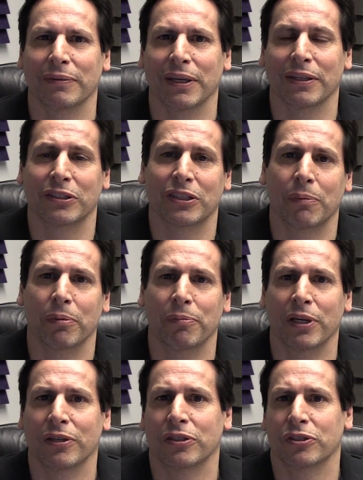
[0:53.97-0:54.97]
in the
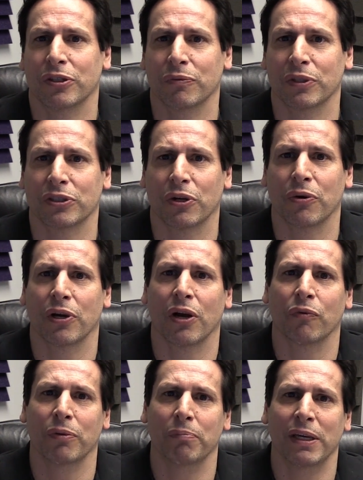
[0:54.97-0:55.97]
supplement industry, what's going
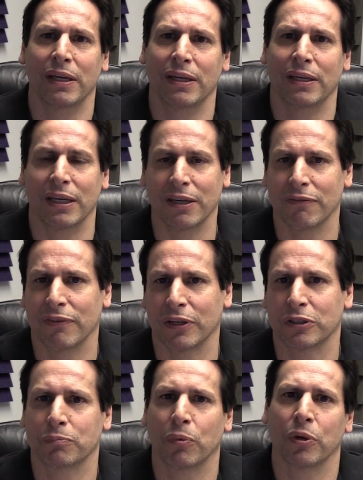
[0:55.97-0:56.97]
on with me,
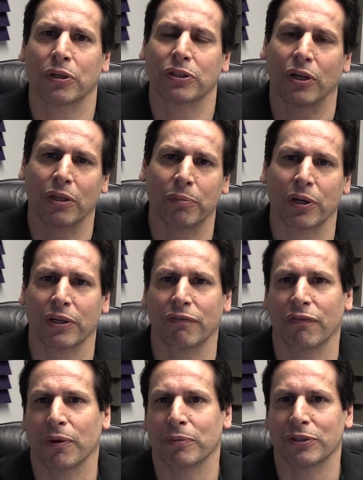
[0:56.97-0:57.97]
EFX Sports, All American
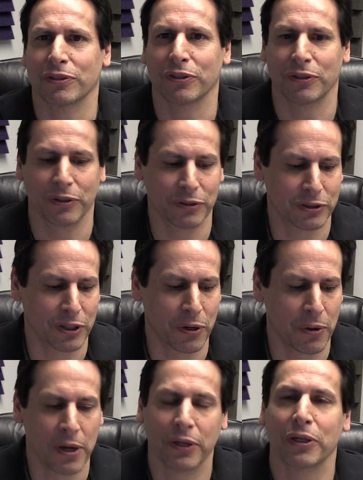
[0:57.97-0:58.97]
Pharmaceuticals.
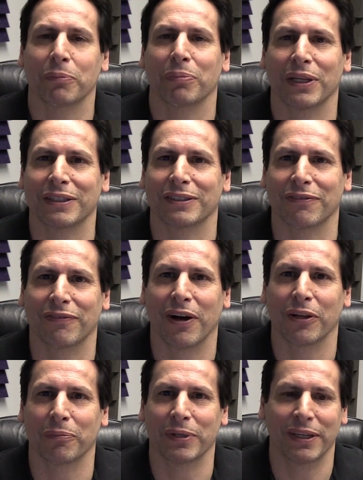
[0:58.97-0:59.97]
So, good place to
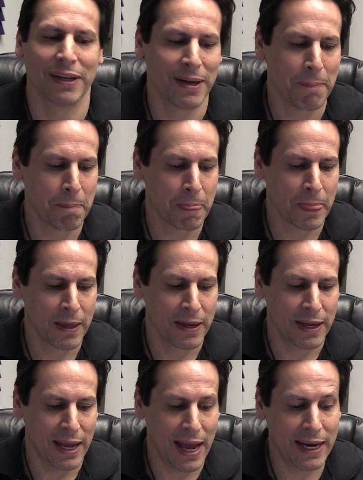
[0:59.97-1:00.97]
follow me.
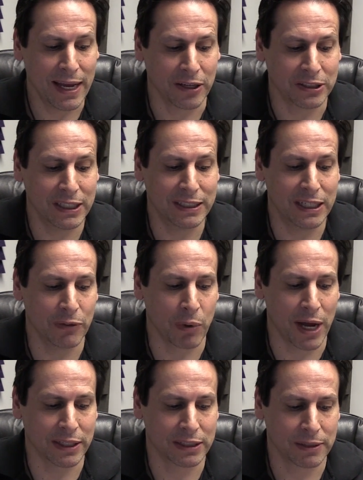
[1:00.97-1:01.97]
Anyhow, CT
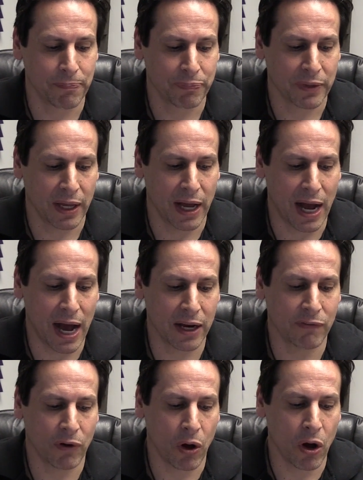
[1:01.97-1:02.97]
writes, out
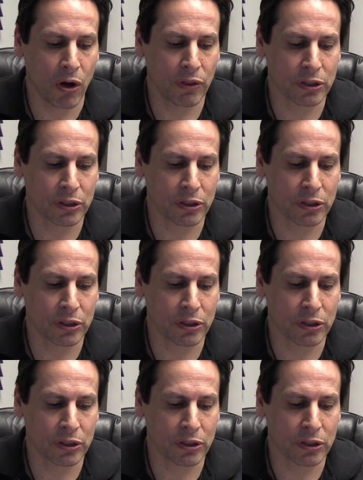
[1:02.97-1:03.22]
of all